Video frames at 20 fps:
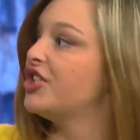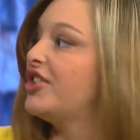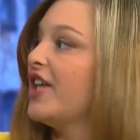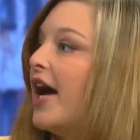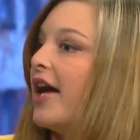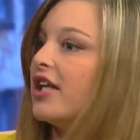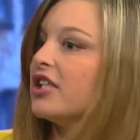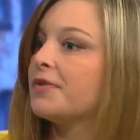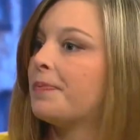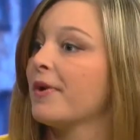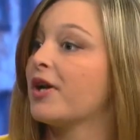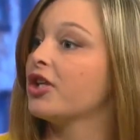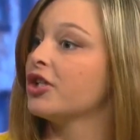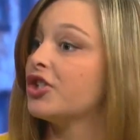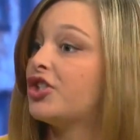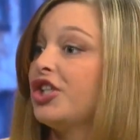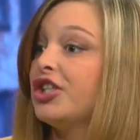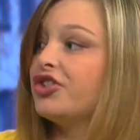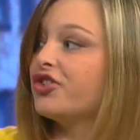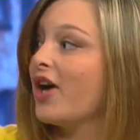she's jealous,
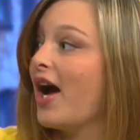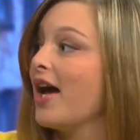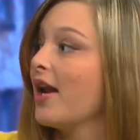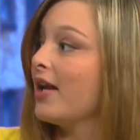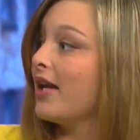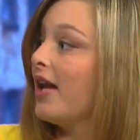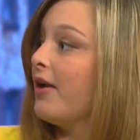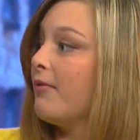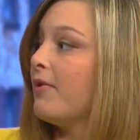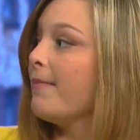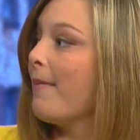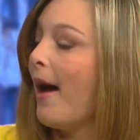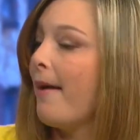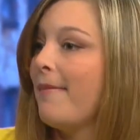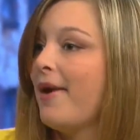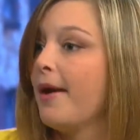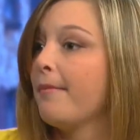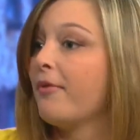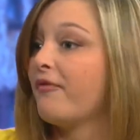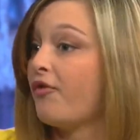because she tried to get with
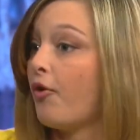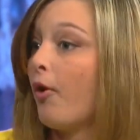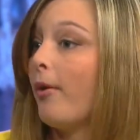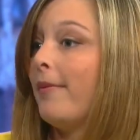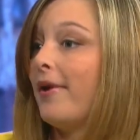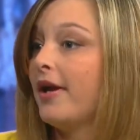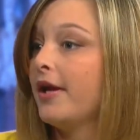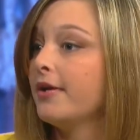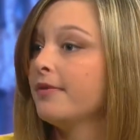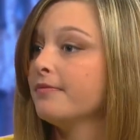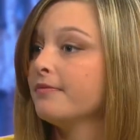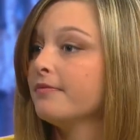my man before me.